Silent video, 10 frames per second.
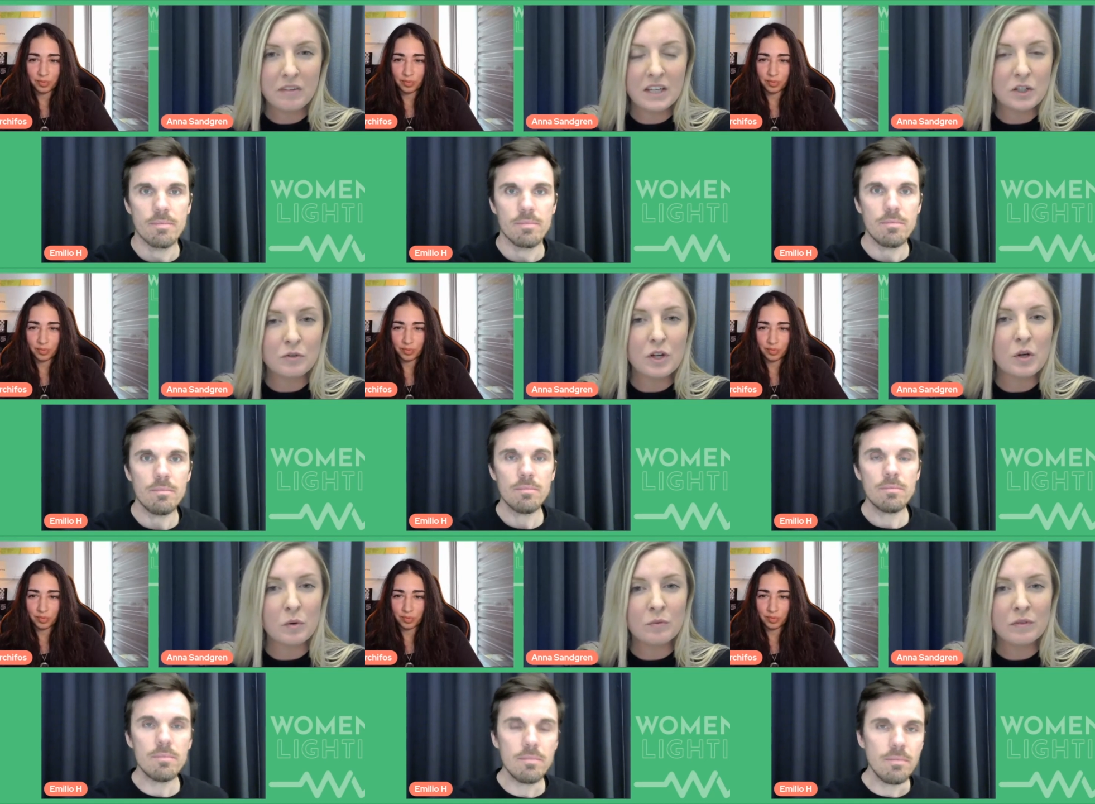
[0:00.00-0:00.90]
Speaker 1: they don't
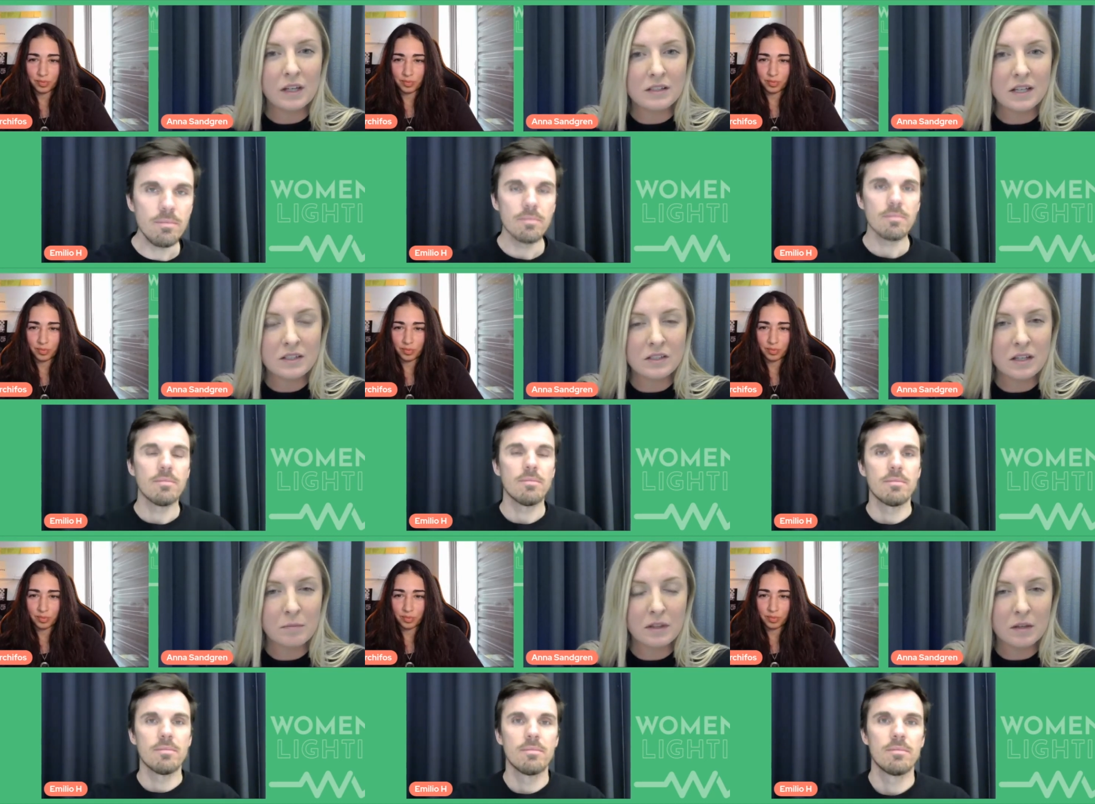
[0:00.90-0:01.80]
know that it's actually
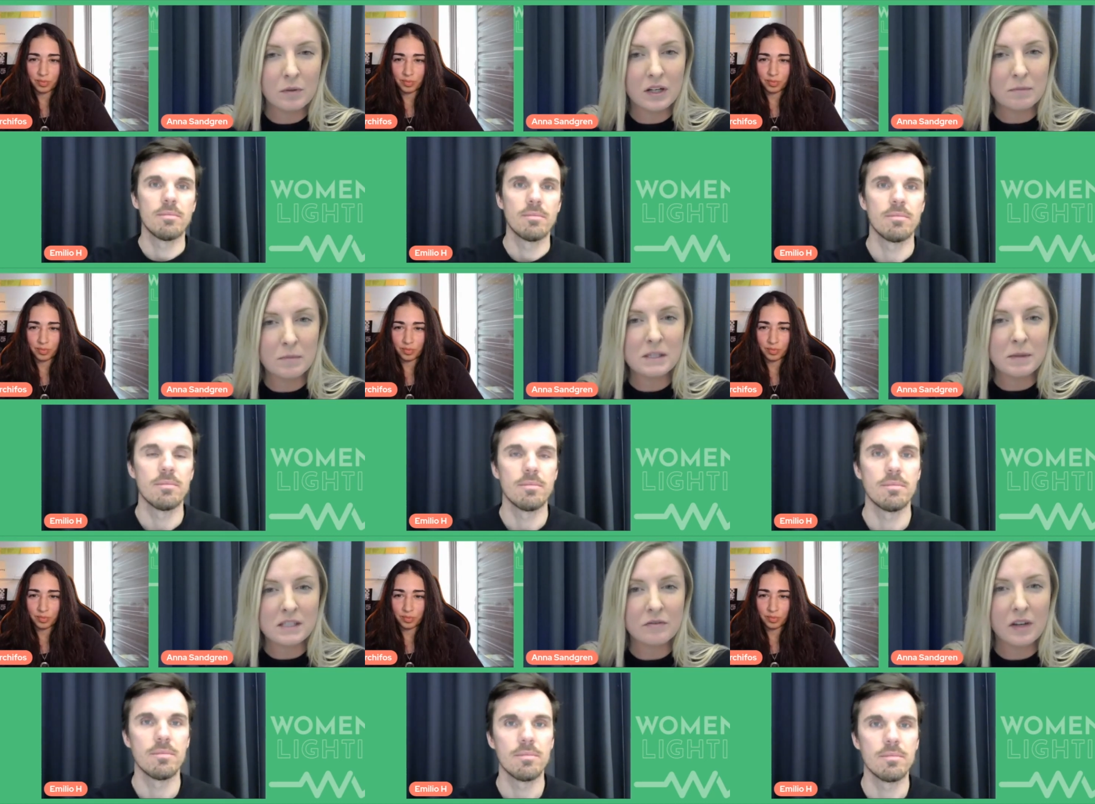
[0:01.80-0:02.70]
something that we're going to be
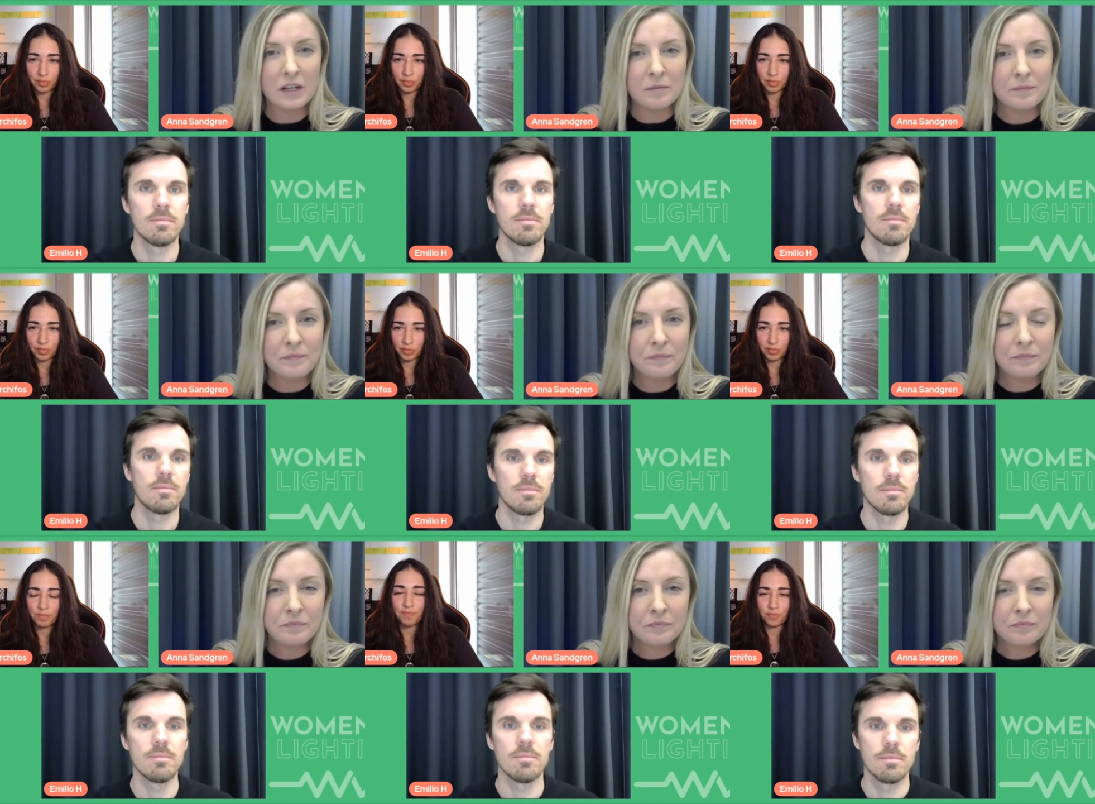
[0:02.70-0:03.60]
specifying.
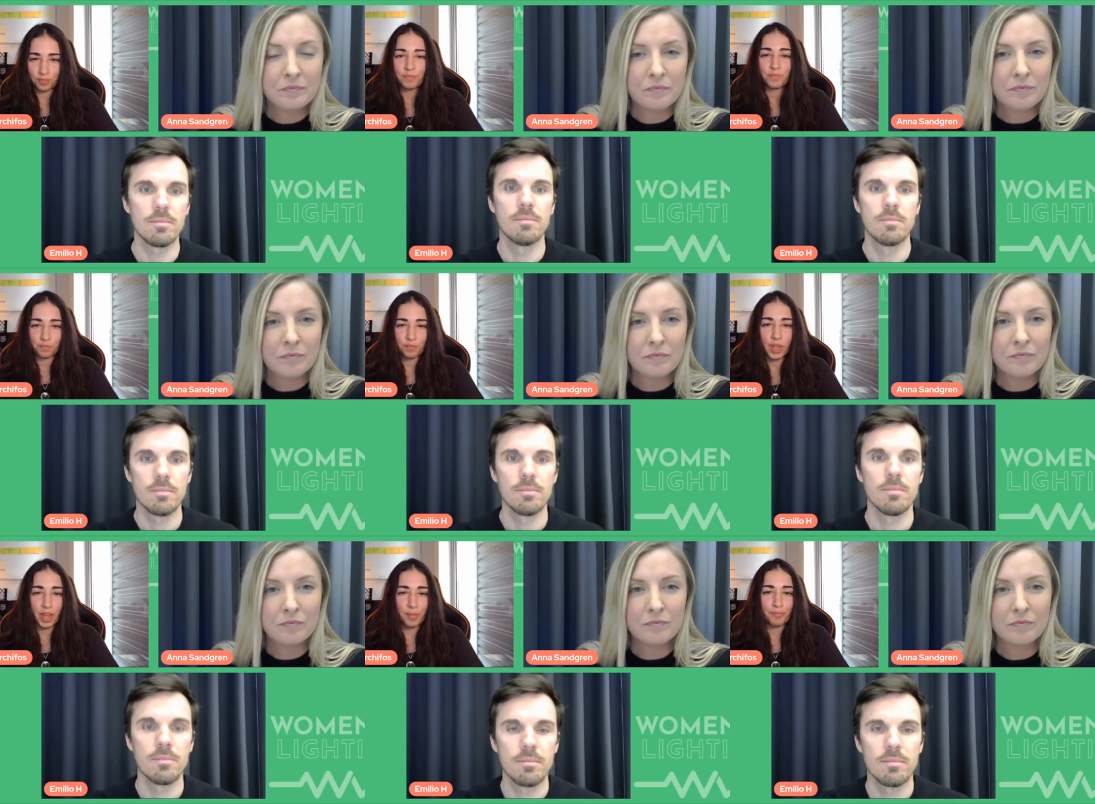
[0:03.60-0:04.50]

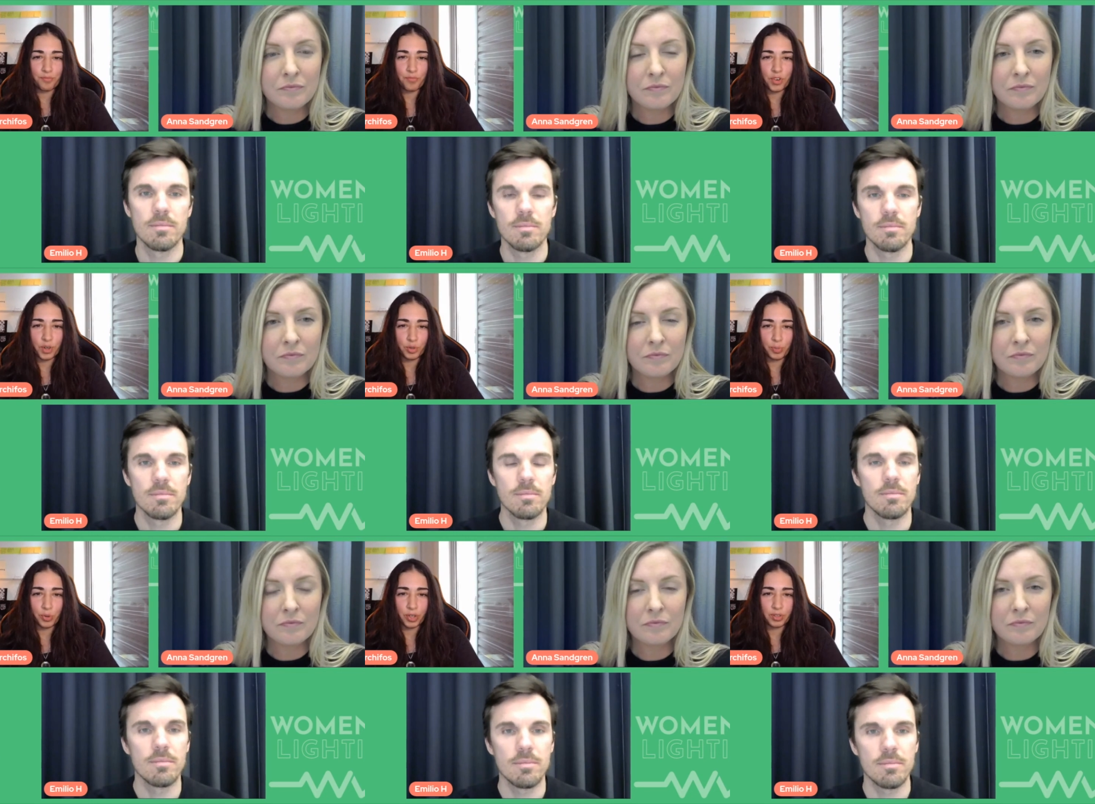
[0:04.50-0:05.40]
Speaker 2: Yeah, very good
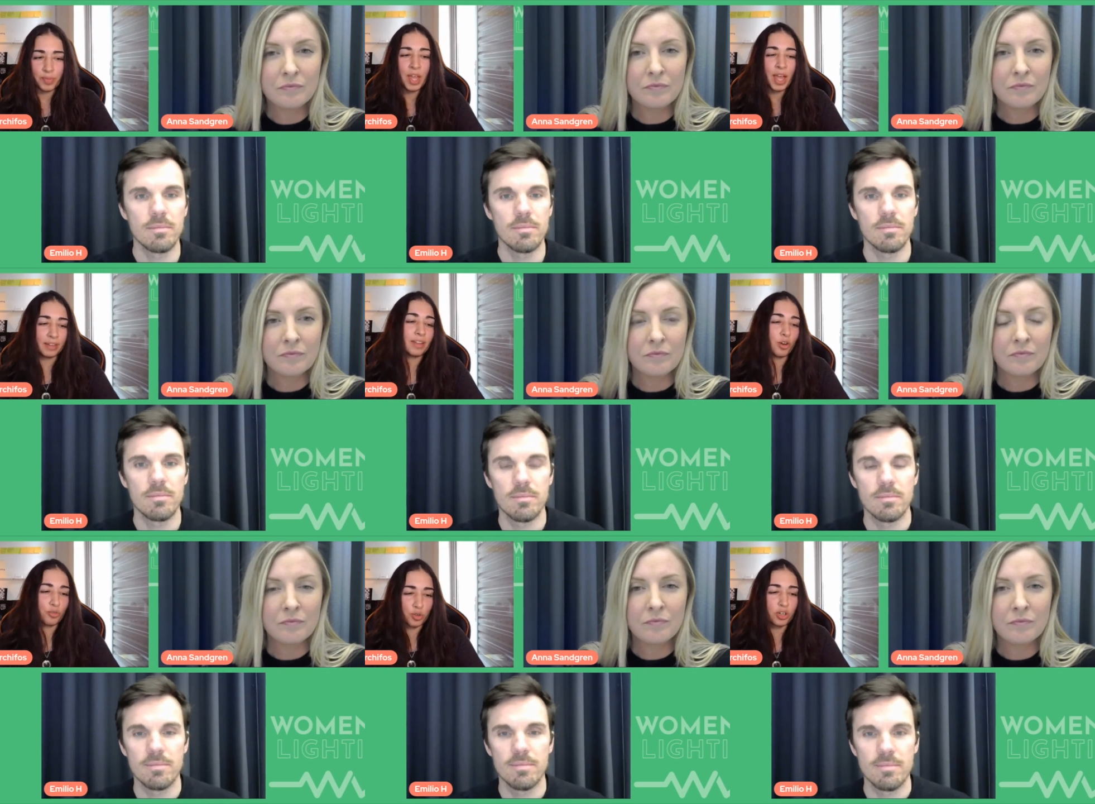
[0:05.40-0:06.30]
point. And the,
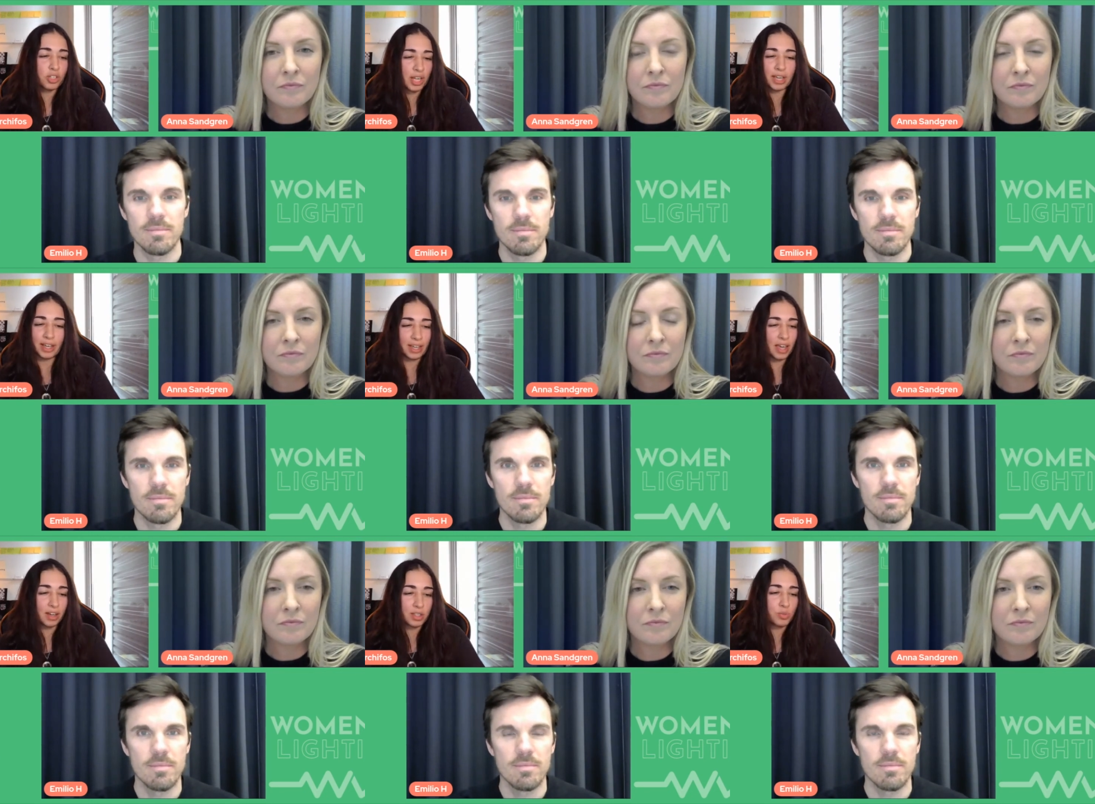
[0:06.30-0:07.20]
of course, like,
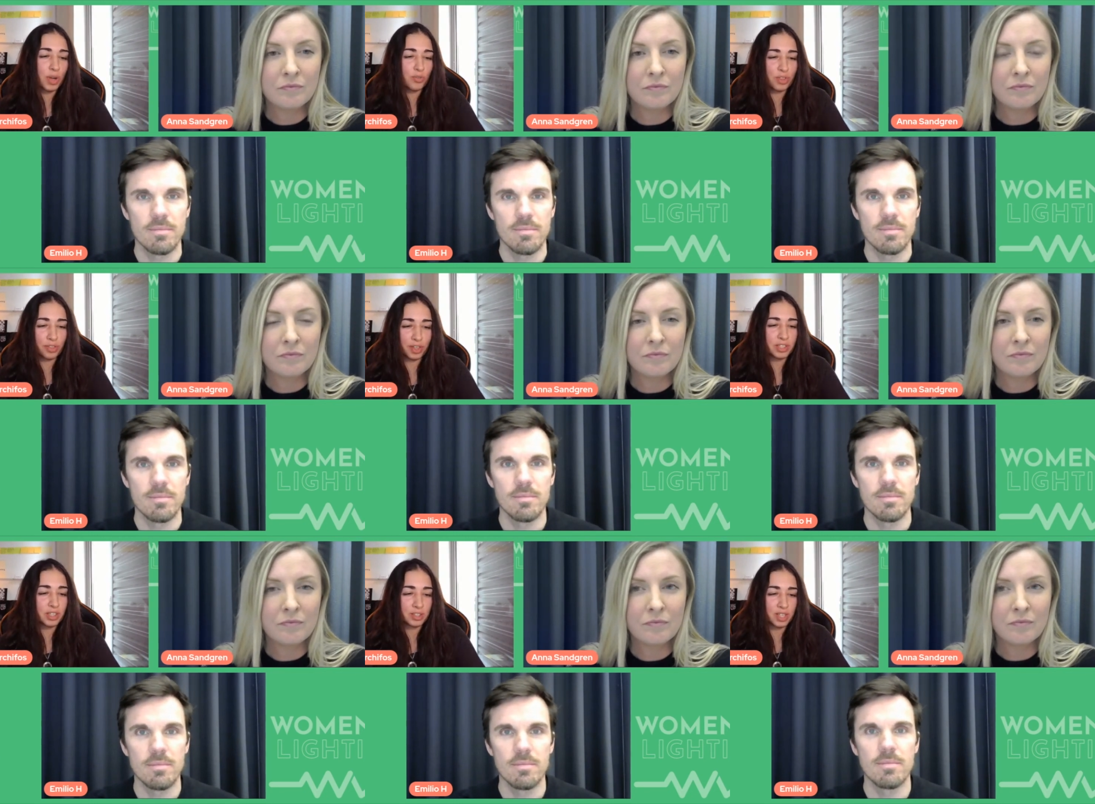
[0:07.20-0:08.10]
again, it's one of the things
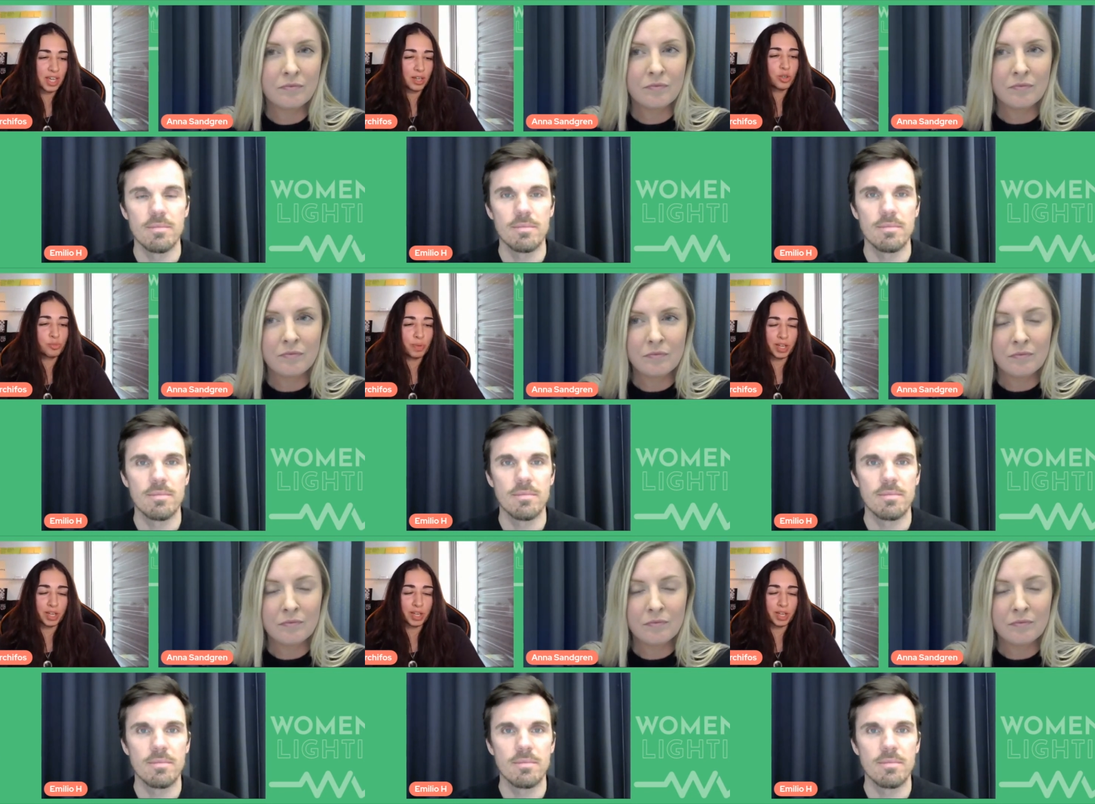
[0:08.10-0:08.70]
that uh, could be